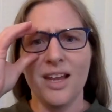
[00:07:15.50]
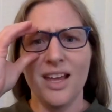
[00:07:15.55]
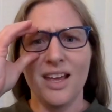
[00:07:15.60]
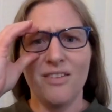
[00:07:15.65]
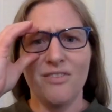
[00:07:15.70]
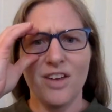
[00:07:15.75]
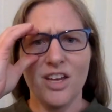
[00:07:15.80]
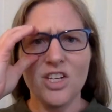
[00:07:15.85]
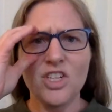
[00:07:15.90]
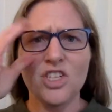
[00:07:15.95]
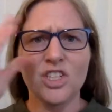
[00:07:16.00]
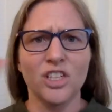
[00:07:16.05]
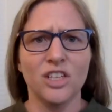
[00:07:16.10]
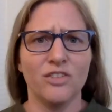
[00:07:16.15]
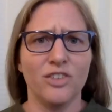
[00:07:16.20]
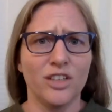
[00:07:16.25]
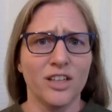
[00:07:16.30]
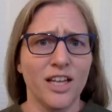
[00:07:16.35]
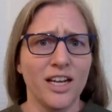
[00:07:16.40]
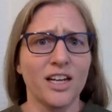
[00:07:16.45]
eventually if
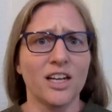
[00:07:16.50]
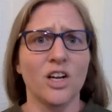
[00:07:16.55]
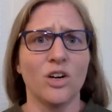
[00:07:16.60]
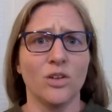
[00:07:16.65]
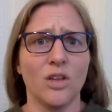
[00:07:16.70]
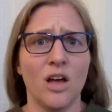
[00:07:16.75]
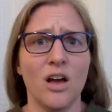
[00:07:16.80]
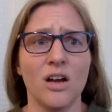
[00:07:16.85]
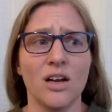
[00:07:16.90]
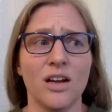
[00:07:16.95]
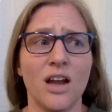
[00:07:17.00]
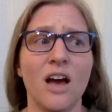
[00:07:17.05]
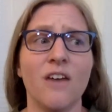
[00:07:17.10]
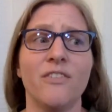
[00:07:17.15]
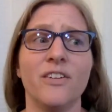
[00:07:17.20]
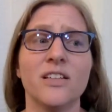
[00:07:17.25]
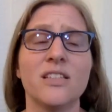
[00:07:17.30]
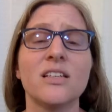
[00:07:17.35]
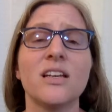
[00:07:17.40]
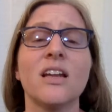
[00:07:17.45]
you let it go long enough,
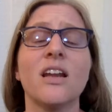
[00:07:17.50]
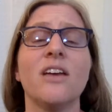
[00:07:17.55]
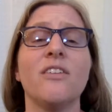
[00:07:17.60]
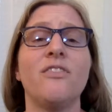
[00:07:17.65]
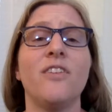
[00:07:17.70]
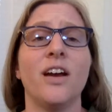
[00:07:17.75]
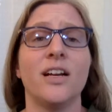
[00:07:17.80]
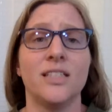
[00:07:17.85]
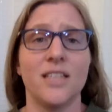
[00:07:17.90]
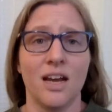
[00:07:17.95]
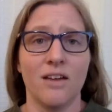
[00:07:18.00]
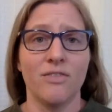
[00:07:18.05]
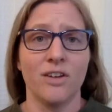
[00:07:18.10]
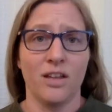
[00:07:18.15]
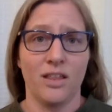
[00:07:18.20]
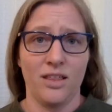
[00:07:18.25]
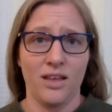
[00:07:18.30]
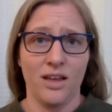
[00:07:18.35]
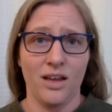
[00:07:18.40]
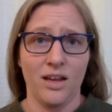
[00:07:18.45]
it's going to affect
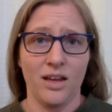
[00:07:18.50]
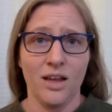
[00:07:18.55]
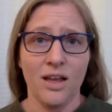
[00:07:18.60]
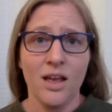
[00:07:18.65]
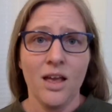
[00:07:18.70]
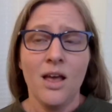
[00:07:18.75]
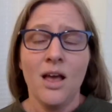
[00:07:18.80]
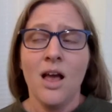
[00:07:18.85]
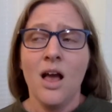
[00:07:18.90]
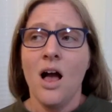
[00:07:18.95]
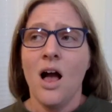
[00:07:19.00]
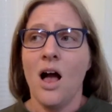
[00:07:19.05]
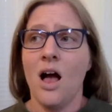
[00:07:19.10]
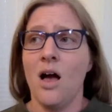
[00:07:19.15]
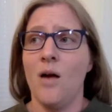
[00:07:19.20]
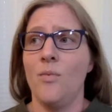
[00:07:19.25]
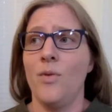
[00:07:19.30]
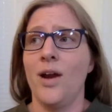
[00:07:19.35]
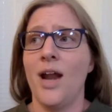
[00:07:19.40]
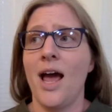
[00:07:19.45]
everything.
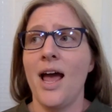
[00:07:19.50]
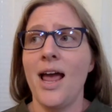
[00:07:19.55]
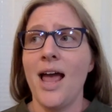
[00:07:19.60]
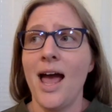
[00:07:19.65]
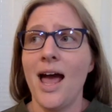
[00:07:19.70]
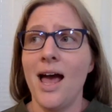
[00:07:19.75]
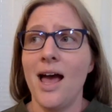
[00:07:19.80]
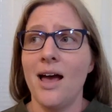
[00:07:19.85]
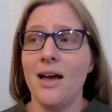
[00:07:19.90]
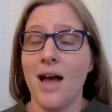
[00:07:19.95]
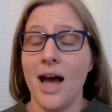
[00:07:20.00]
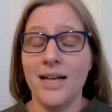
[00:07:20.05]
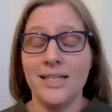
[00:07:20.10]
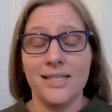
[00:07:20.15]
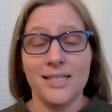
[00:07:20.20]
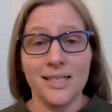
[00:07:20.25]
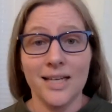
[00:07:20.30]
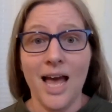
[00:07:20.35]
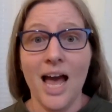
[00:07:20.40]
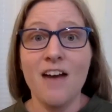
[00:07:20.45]
Um, when I had, I
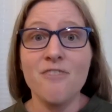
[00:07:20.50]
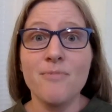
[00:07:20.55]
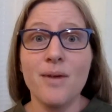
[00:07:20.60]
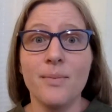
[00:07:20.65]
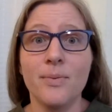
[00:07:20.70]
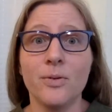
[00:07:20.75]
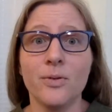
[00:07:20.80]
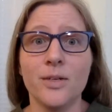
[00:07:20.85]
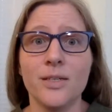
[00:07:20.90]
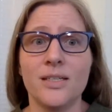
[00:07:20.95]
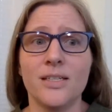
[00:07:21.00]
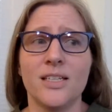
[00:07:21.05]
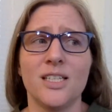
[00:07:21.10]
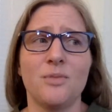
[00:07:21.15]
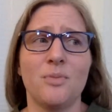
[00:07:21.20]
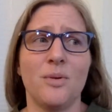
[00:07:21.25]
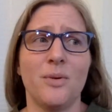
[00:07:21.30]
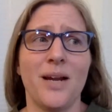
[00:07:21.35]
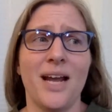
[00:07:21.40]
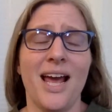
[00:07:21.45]
still have my paresis,
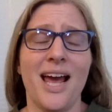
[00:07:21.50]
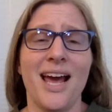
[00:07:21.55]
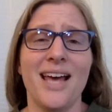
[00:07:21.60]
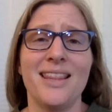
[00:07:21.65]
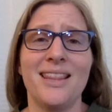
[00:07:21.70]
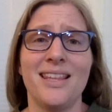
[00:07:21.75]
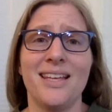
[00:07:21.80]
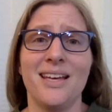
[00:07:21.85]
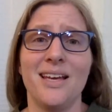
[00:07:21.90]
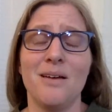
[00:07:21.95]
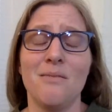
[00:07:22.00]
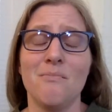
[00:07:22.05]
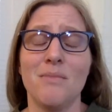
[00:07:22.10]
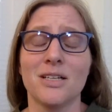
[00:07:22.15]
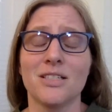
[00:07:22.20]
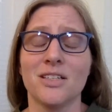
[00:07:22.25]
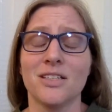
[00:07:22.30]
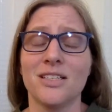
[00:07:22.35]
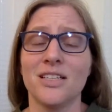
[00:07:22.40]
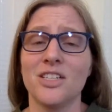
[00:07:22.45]
but when I had the
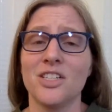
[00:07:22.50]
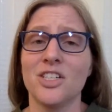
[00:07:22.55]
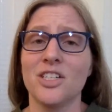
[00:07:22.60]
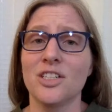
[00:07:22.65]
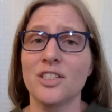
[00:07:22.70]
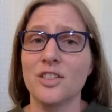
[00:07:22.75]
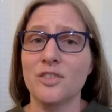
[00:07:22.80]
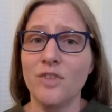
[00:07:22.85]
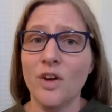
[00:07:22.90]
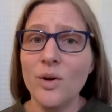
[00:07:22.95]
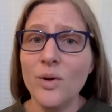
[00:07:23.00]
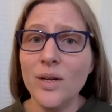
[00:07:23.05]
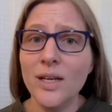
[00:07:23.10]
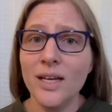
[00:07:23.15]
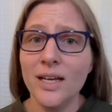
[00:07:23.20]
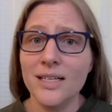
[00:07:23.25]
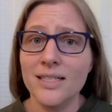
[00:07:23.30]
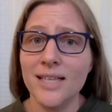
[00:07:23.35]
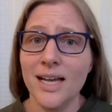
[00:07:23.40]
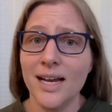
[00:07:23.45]
muscle tension
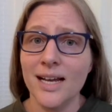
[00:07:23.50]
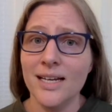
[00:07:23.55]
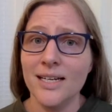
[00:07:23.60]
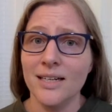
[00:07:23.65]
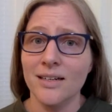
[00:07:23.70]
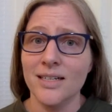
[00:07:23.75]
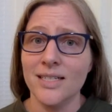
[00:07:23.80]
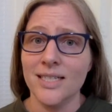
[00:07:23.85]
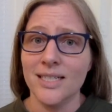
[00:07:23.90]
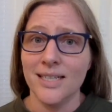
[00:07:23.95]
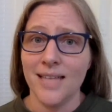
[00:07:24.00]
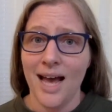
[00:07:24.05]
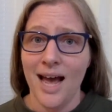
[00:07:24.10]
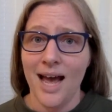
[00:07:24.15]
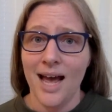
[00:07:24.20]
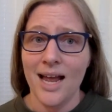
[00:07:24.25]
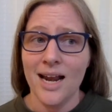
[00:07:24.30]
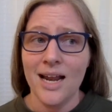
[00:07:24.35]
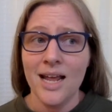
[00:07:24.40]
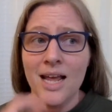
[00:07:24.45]
dysphonia secondary to
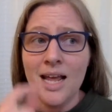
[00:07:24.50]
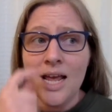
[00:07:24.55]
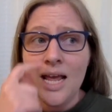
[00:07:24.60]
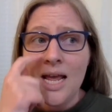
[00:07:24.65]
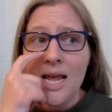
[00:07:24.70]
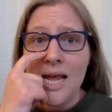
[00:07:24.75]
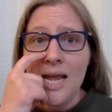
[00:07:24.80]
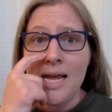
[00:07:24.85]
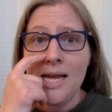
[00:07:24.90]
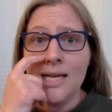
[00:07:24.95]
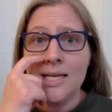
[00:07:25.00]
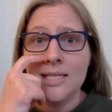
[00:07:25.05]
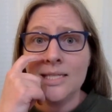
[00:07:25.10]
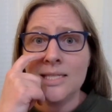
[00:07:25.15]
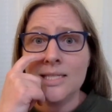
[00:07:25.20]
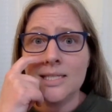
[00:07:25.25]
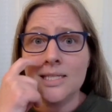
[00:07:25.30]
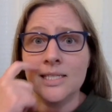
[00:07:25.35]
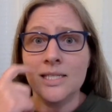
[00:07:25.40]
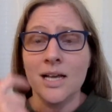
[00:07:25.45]
that,
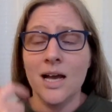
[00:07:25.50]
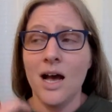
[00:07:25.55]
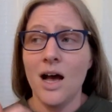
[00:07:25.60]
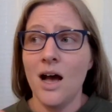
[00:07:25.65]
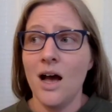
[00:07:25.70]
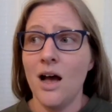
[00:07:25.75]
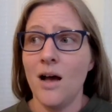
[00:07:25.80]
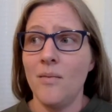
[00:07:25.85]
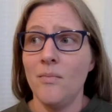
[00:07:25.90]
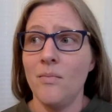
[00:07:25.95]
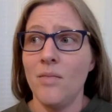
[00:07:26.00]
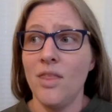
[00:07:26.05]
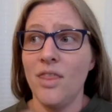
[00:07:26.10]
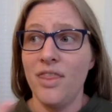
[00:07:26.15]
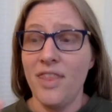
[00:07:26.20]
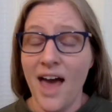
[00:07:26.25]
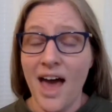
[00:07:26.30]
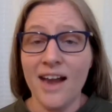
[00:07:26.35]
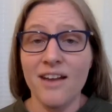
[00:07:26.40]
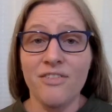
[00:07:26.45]
it's um,
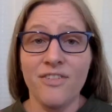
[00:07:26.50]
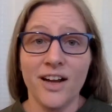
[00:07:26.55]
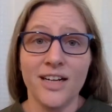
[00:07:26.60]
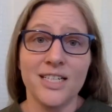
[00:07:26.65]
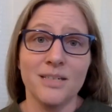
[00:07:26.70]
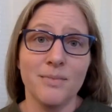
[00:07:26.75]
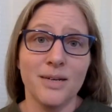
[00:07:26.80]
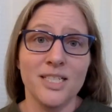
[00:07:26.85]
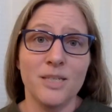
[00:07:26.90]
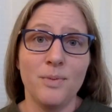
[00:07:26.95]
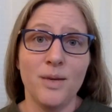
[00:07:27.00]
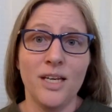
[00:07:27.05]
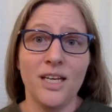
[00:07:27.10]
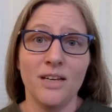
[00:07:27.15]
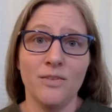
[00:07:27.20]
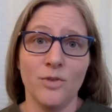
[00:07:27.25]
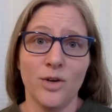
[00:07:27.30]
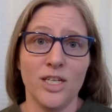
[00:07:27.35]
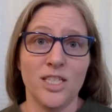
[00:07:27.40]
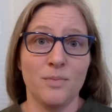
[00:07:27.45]
that affected my
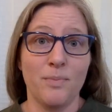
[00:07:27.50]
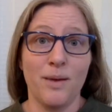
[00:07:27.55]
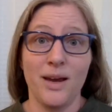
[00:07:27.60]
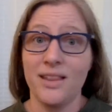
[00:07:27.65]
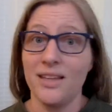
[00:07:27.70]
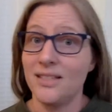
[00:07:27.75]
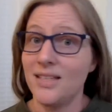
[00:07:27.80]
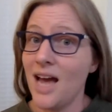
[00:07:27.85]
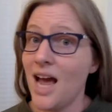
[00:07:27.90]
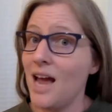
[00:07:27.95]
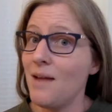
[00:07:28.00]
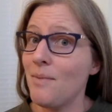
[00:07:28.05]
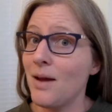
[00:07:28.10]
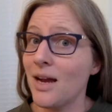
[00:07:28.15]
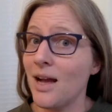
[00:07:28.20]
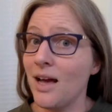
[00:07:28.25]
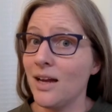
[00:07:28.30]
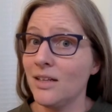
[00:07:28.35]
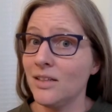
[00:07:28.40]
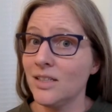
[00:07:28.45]
speaking voice. By the time I
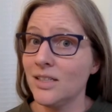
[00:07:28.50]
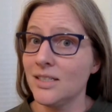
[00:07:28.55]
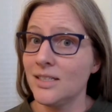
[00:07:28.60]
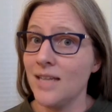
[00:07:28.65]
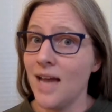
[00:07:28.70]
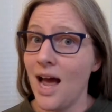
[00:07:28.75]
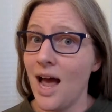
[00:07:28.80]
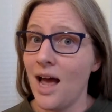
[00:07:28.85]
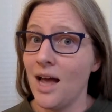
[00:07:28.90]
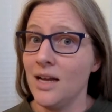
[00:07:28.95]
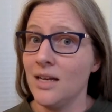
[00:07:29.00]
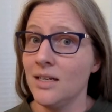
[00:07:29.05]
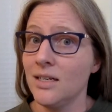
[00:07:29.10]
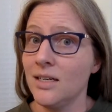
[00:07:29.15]
got it looked at,